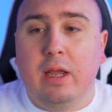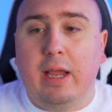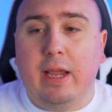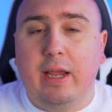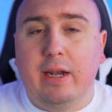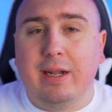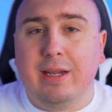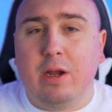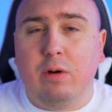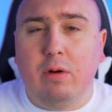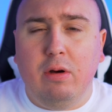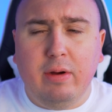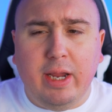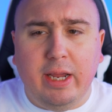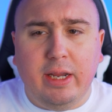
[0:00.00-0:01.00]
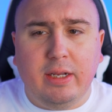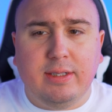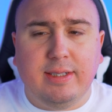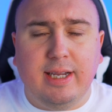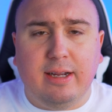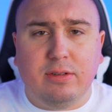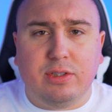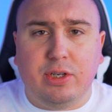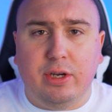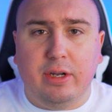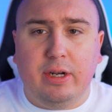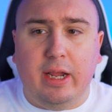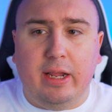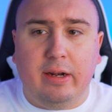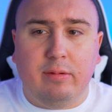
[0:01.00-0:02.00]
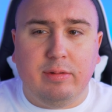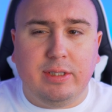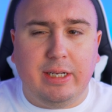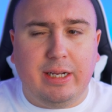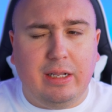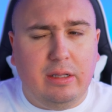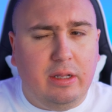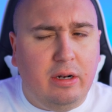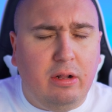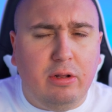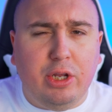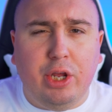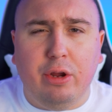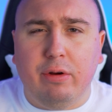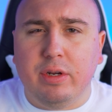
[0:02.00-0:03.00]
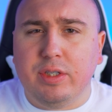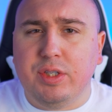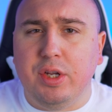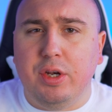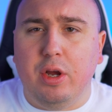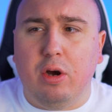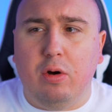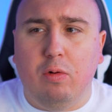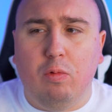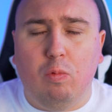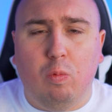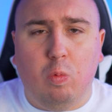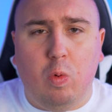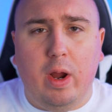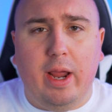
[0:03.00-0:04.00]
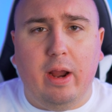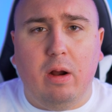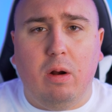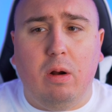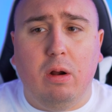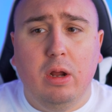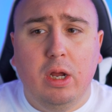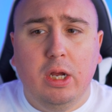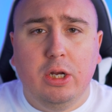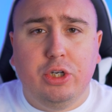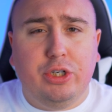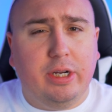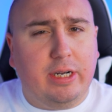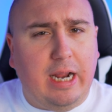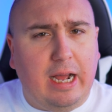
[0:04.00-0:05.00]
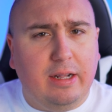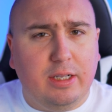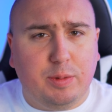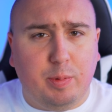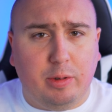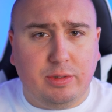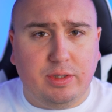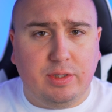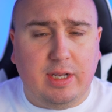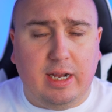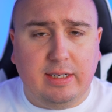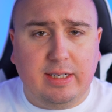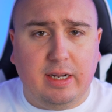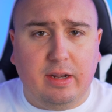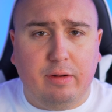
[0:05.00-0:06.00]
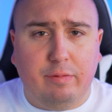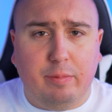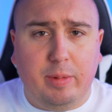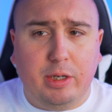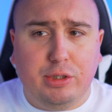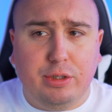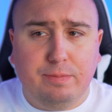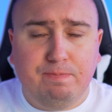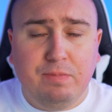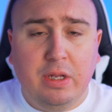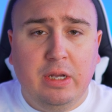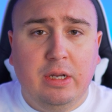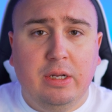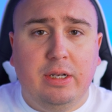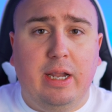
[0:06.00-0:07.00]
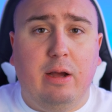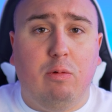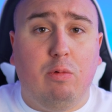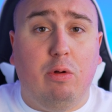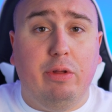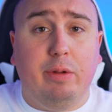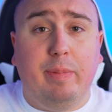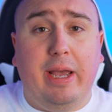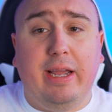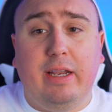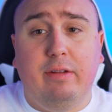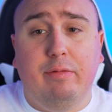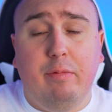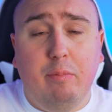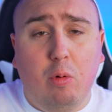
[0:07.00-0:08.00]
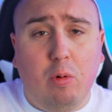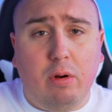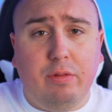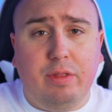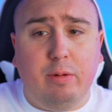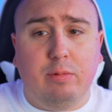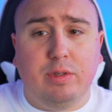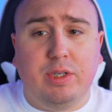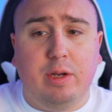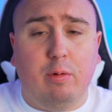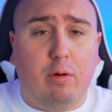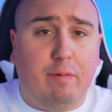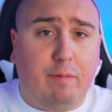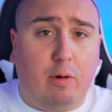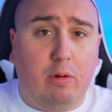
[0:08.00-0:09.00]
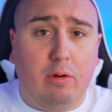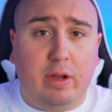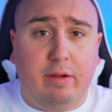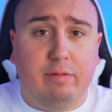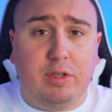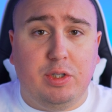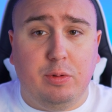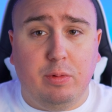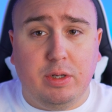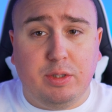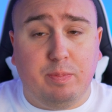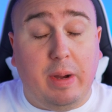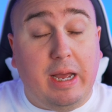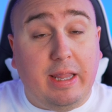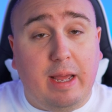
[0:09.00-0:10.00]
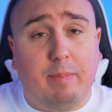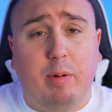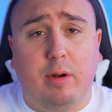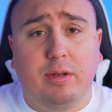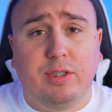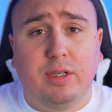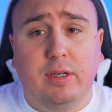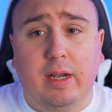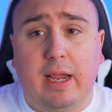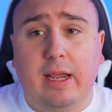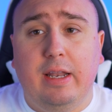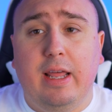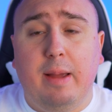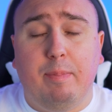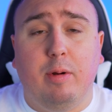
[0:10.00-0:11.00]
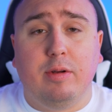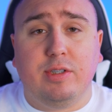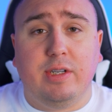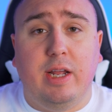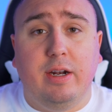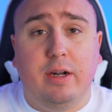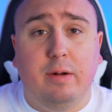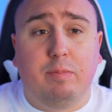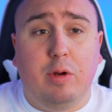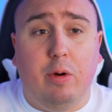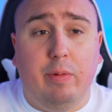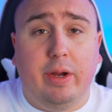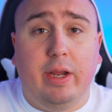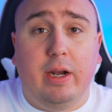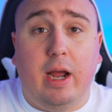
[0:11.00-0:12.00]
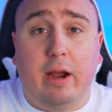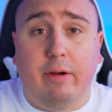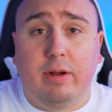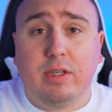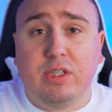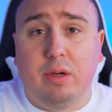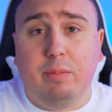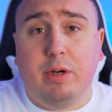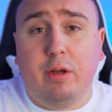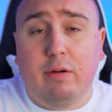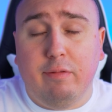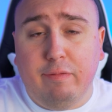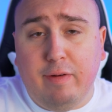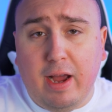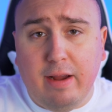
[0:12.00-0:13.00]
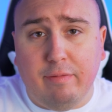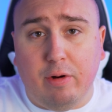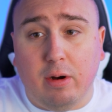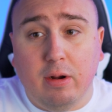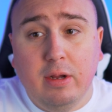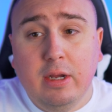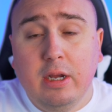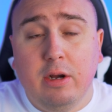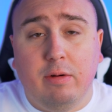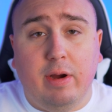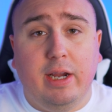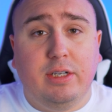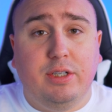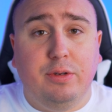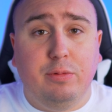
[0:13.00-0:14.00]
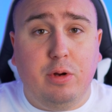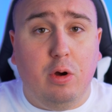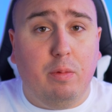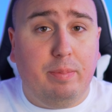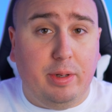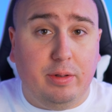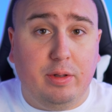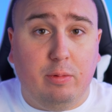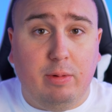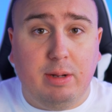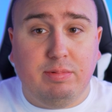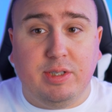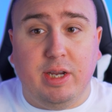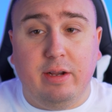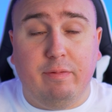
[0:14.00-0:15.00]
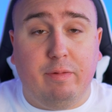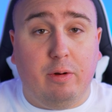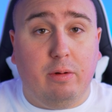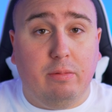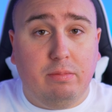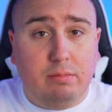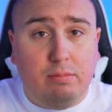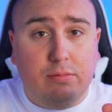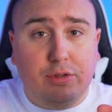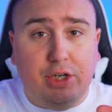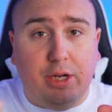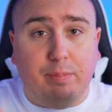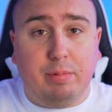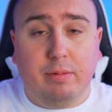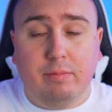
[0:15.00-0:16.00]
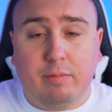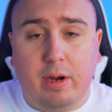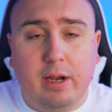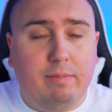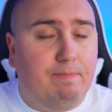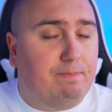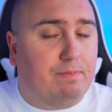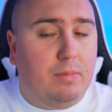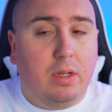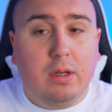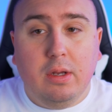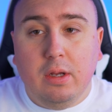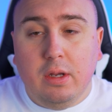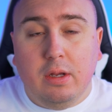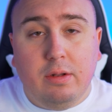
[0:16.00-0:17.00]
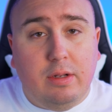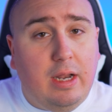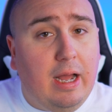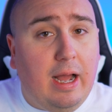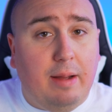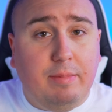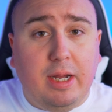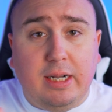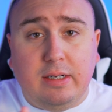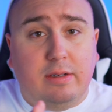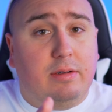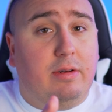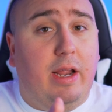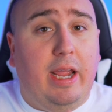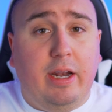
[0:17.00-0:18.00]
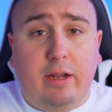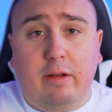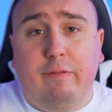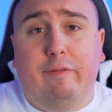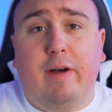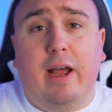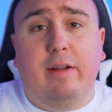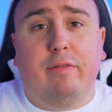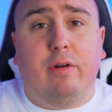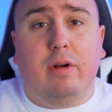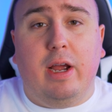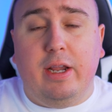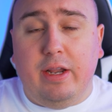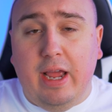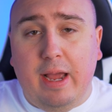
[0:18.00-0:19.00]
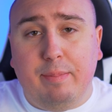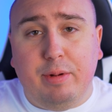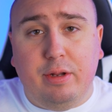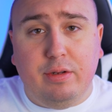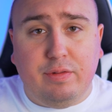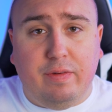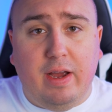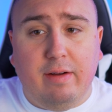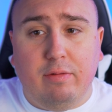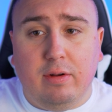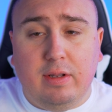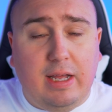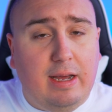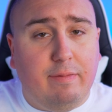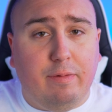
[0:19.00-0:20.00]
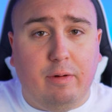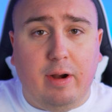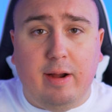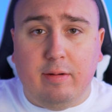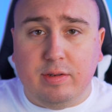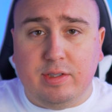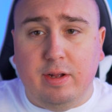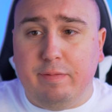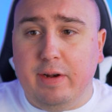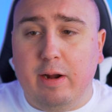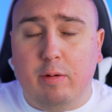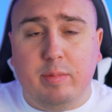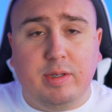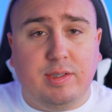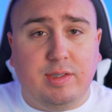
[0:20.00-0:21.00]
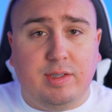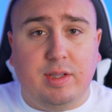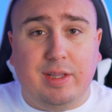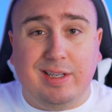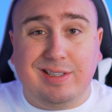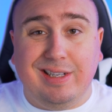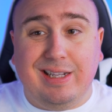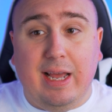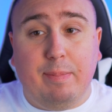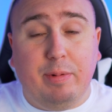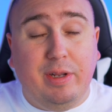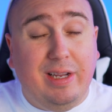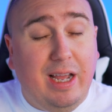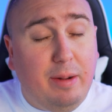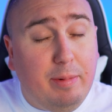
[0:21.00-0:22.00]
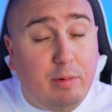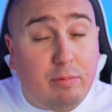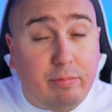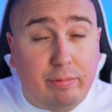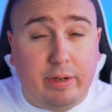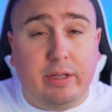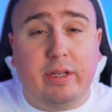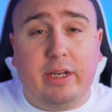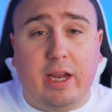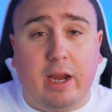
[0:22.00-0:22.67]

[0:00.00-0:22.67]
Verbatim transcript: And I go, okay, sounds good. And I was like a little curious to know where she had gotten this person's contact information. Now rolling back even more, there was a referral given to us by that person, and that person ended up going and hiring somebody on Fiverr, right, to go build a website for cheap, right? No, I'm not hating on Fiverr. I happen to use Fiverr a lot for stuff in our business and things like that, but you gotta be really